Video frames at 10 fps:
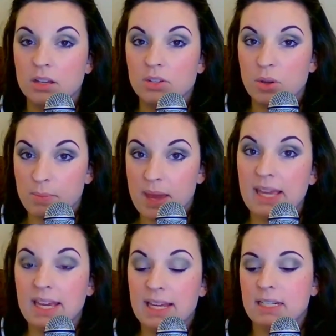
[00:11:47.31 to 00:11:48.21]
So
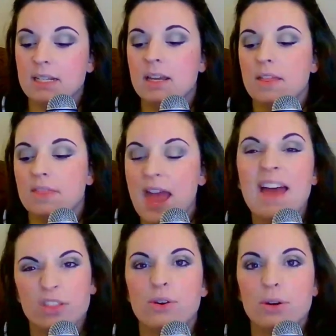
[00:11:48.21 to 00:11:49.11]
make it
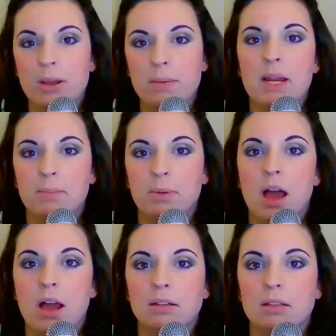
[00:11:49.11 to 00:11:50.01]
that 30-minute
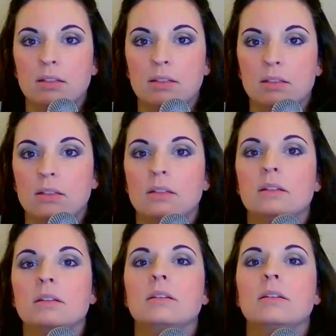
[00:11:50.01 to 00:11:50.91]
block,
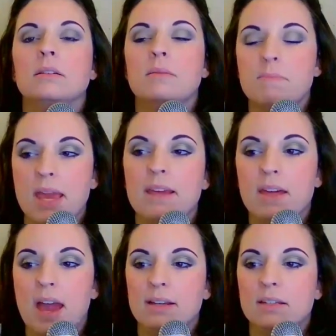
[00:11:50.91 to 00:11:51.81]
make
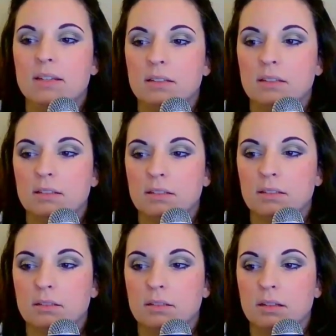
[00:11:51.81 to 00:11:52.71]
that
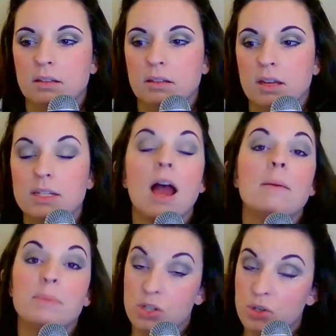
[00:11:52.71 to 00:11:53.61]
a
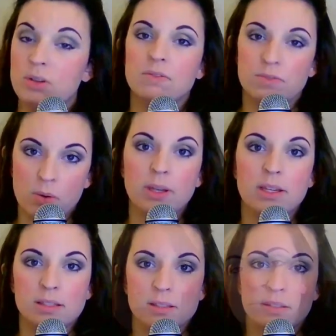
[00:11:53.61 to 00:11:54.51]
time that you can
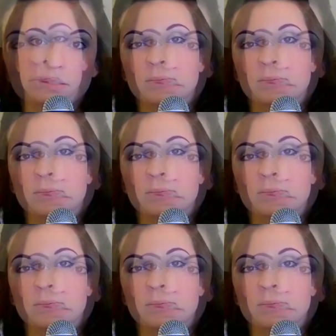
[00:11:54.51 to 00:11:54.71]
focus.